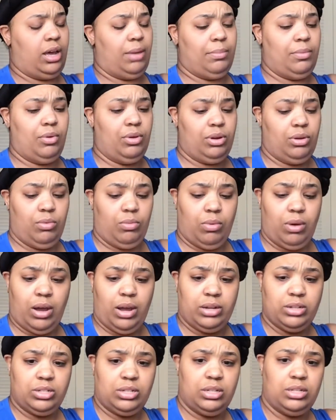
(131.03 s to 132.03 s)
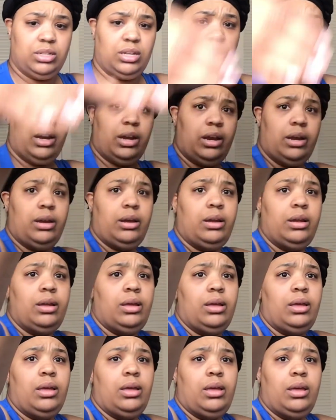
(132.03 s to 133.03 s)
I'm gonna wash this hair
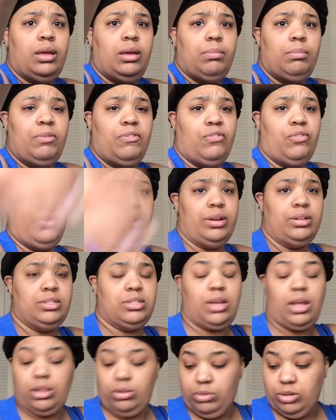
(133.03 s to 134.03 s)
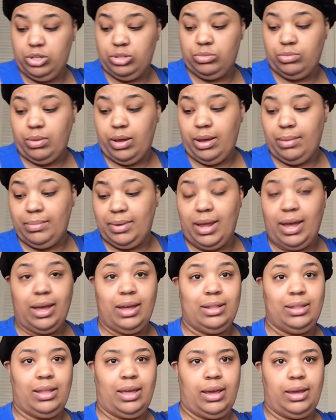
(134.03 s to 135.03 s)
before I install it, which is why I'm
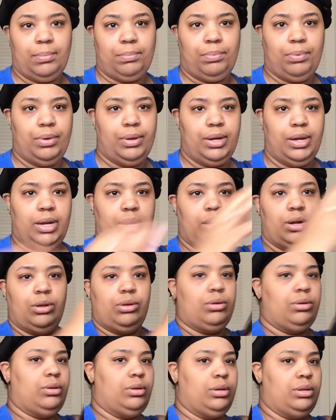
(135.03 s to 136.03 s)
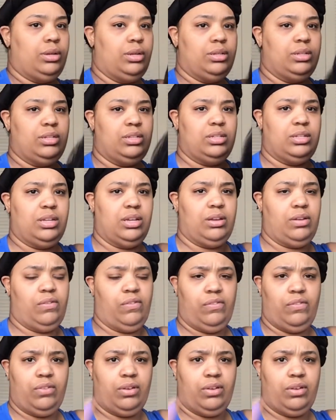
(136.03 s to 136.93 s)
not like putting it on and stuff.